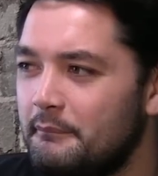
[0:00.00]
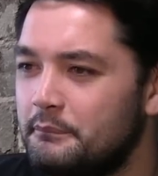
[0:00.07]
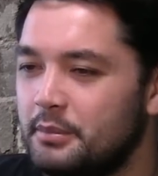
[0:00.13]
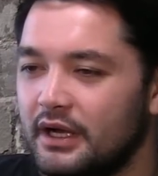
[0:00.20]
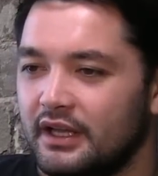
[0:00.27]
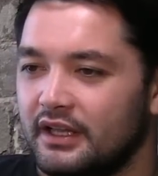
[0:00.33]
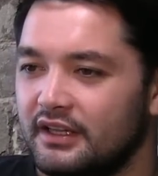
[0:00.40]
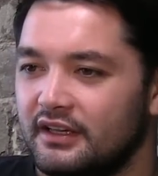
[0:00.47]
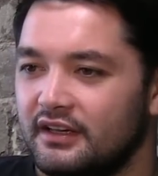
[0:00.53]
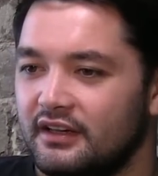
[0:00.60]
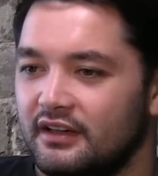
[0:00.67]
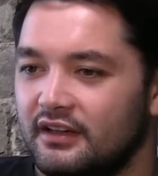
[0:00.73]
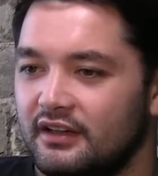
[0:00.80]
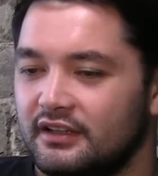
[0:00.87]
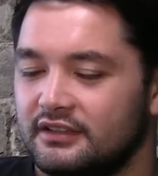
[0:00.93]
But.
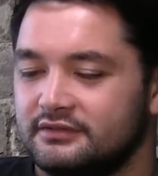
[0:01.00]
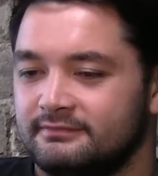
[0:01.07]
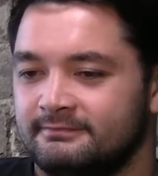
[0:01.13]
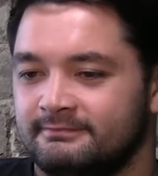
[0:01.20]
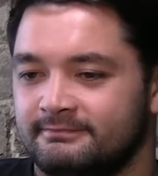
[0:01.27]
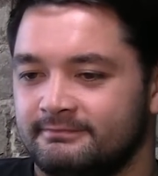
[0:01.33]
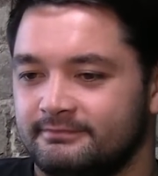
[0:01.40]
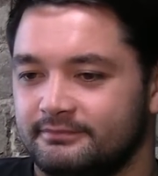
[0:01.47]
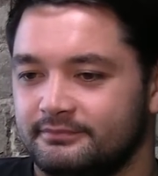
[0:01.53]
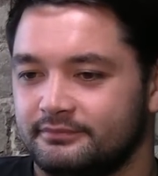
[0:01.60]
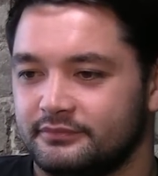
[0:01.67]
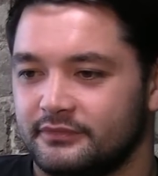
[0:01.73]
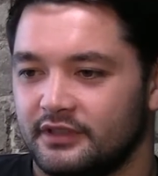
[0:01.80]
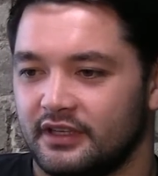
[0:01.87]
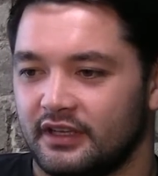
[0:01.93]

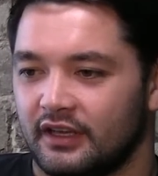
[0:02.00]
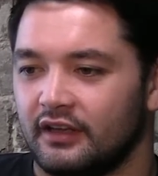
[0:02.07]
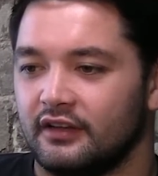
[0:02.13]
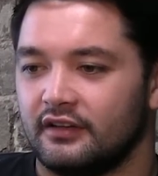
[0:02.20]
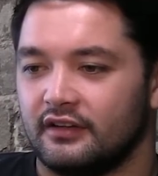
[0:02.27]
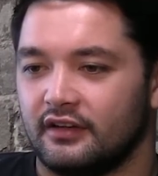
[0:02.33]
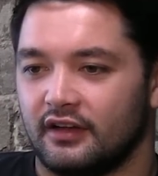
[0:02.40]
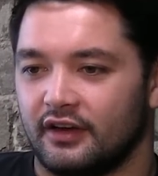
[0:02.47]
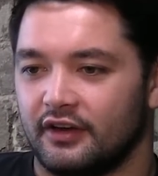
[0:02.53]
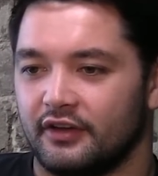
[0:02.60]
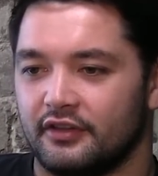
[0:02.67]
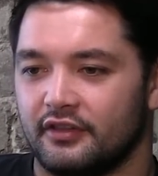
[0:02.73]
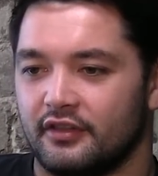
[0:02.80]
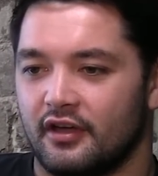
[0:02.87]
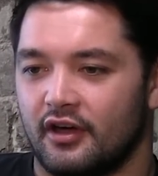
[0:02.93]
Yeah, I
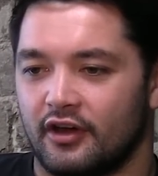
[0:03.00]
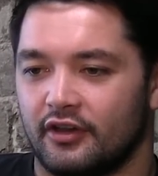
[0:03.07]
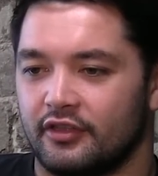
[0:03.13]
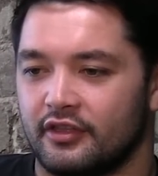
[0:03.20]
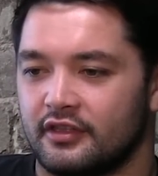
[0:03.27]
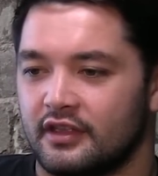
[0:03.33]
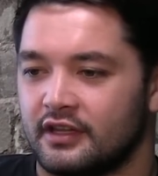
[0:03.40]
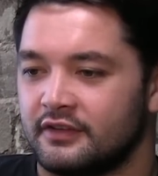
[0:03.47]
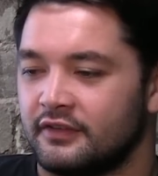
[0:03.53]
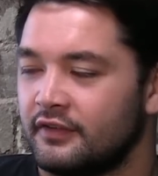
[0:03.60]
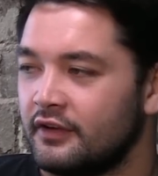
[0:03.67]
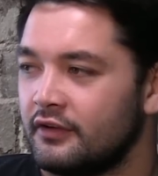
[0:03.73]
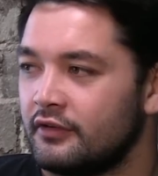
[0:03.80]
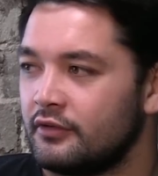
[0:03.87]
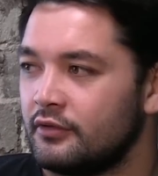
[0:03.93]
don't think that's
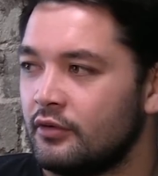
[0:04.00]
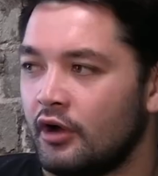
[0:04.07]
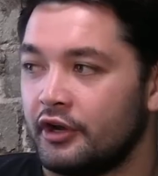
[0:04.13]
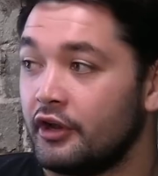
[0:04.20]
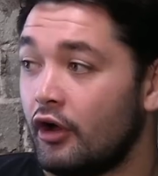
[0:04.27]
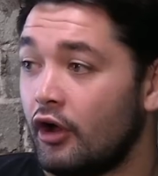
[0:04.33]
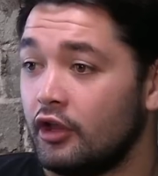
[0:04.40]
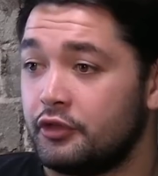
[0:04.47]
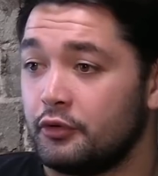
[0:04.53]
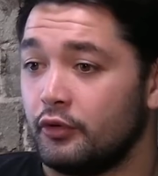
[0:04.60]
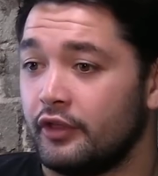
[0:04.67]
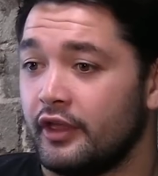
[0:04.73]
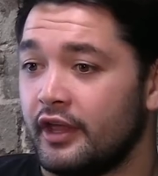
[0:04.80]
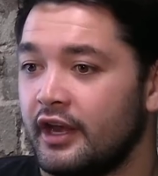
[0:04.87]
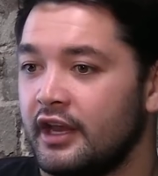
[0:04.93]
fair at all. I thought
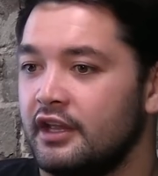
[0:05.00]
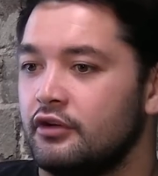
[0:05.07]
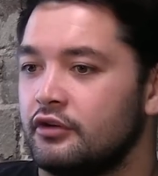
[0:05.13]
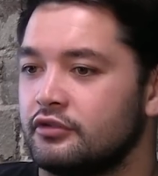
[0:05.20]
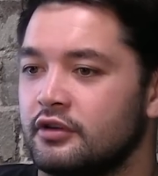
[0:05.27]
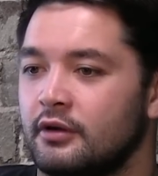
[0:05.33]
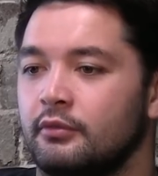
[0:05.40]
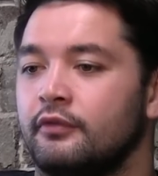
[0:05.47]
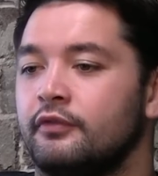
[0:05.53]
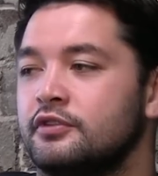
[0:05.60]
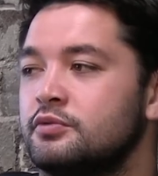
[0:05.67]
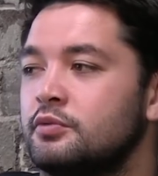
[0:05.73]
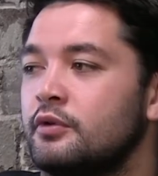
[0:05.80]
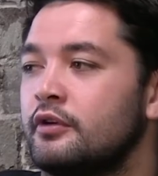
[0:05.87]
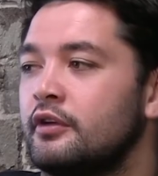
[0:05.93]
that he got in trouble for
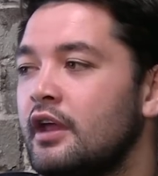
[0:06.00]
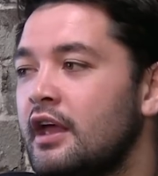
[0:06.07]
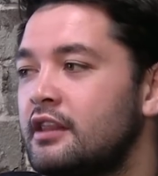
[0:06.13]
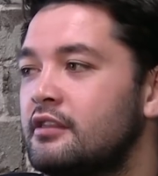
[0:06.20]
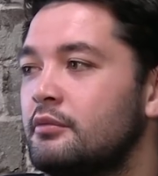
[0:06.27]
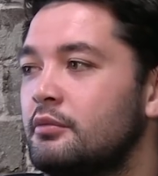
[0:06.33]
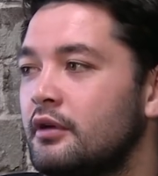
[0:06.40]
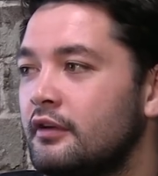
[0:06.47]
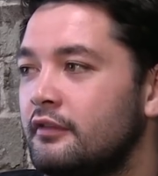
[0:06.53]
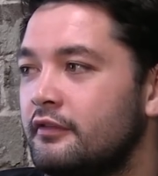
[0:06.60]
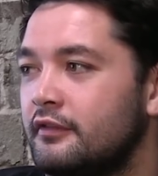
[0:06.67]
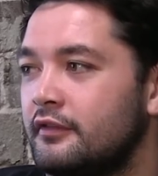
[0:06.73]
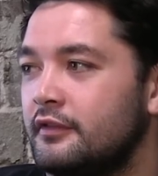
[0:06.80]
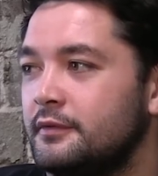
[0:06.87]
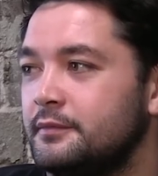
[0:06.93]
swearing at the ref,
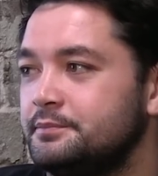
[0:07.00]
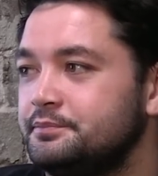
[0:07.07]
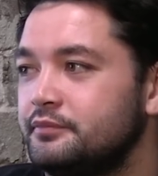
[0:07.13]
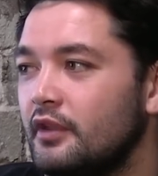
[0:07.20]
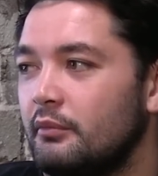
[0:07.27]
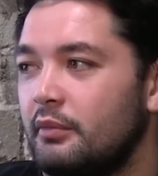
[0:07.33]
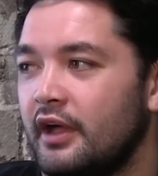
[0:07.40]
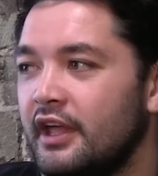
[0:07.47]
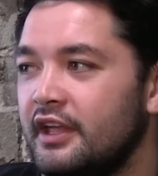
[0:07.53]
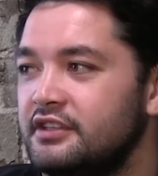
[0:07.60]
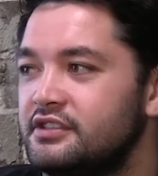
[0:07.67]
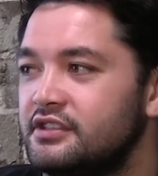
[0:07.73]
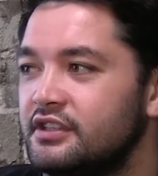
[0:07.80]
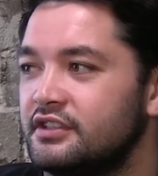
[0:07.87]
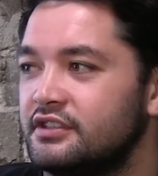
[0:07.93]
but
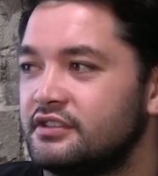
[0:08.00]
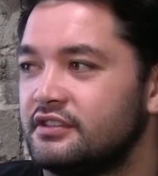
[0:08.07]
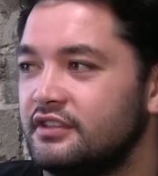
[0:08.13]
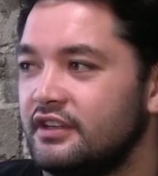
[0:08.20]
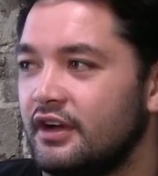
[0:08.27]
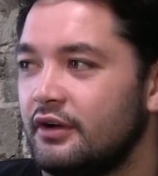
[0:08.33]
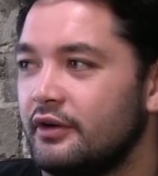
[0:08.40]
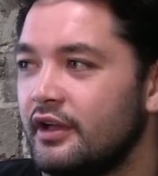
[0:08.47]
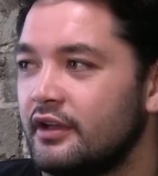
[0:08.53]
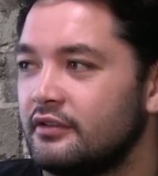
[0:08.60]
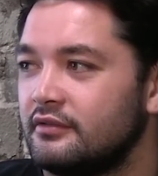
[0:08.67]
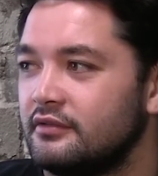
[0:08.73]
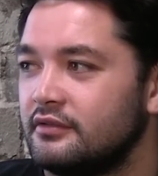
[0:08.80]
he's just yelled out.